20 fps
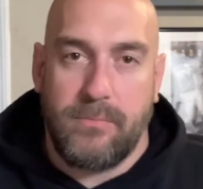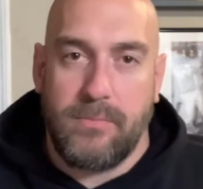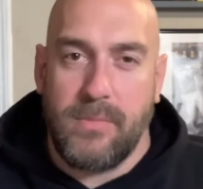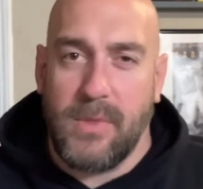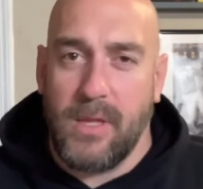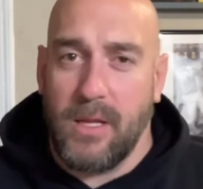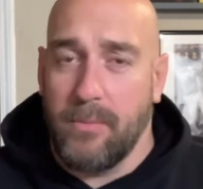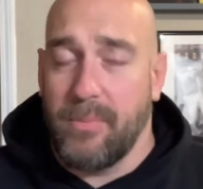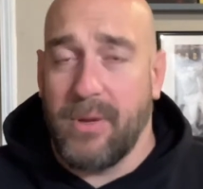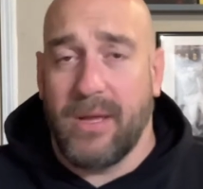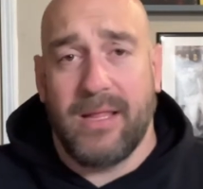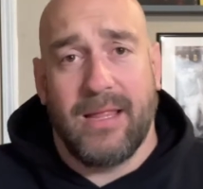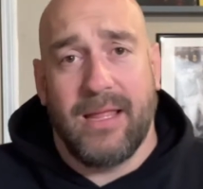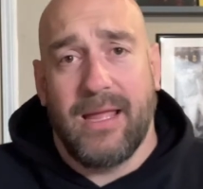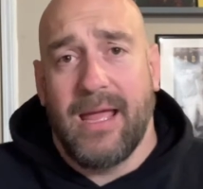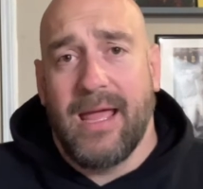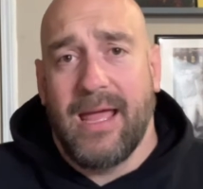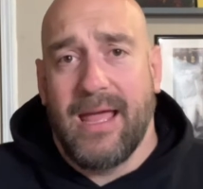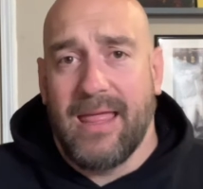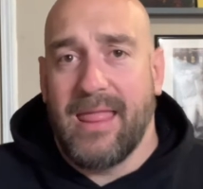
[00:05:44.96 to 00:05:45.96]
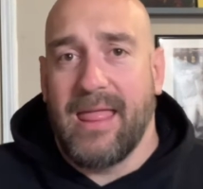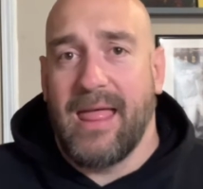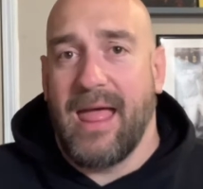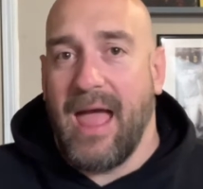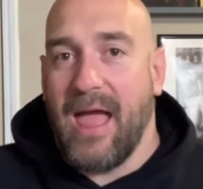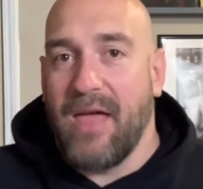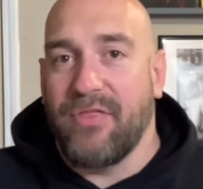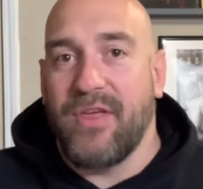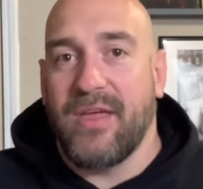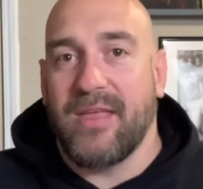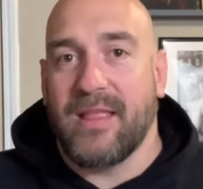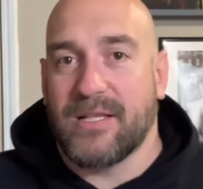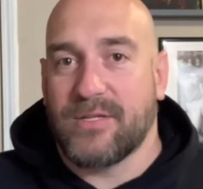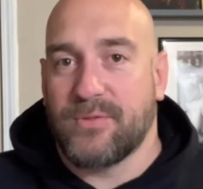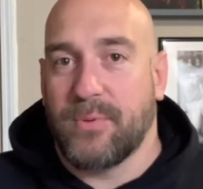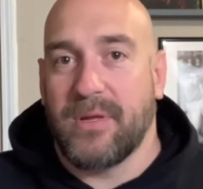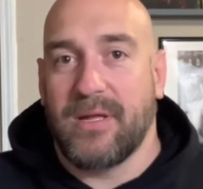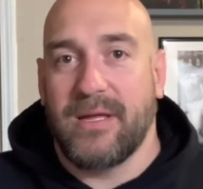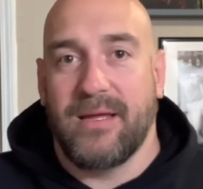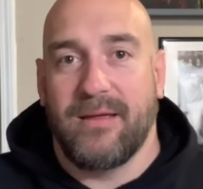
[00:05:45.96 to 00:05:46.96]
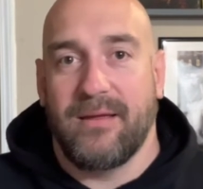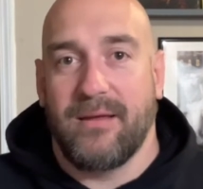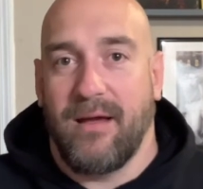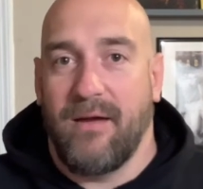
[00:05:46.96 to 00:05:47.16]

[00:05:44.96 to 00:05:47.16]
But I think that's really,